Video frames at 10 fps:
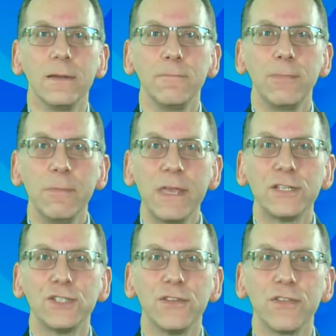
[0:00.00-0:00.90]

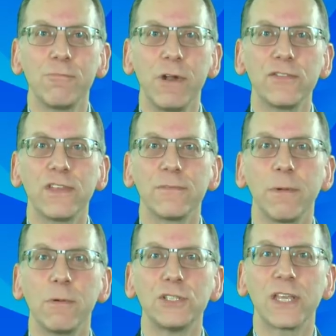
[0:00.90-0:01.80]
Permeation is the process by
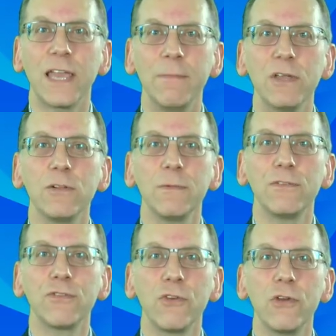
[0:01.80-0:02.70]
which a chemical
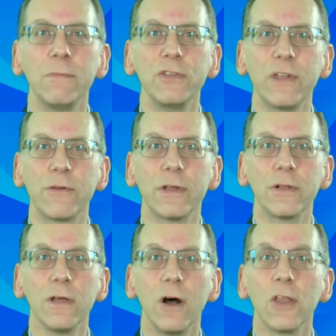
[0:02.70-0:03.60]
moves through a material
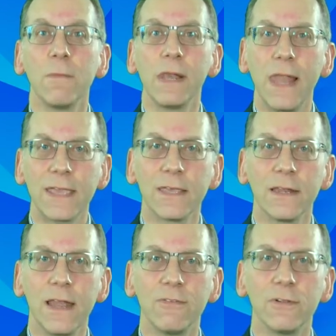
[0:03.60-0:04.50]
on a molecular
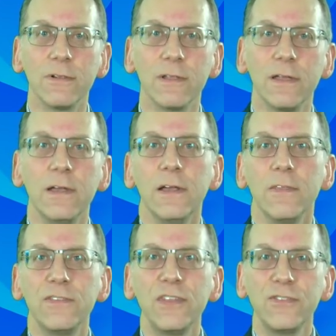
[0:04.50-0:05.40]
level.
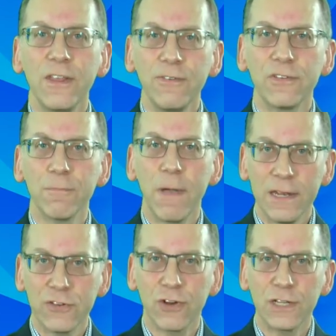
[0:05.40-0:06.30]
This is different to
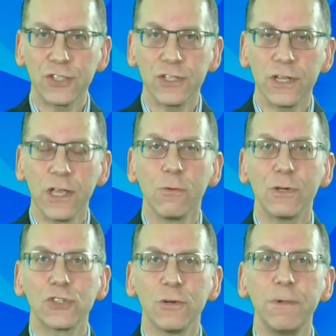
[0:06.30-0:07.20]
penetration,
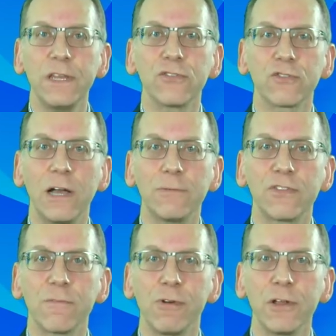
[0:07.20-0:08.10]
which could be described as
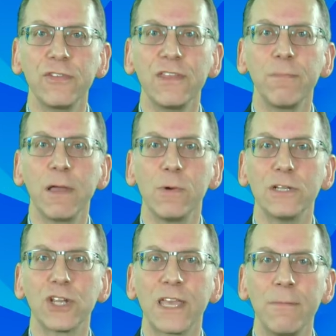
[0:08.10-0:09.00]
the process by
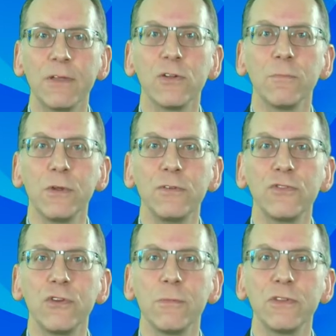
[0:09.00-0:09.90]
which a chemical moves
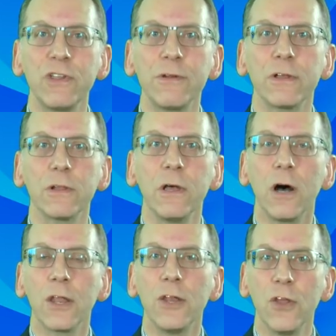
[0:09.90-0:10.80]
through a material
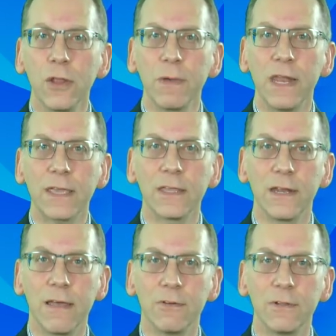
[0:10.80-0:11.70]
on a non-molecular
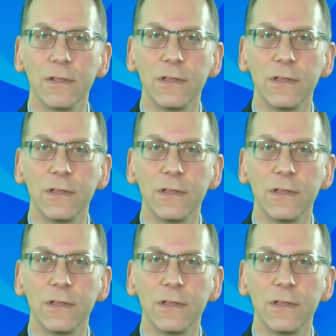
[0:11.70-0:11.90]
level,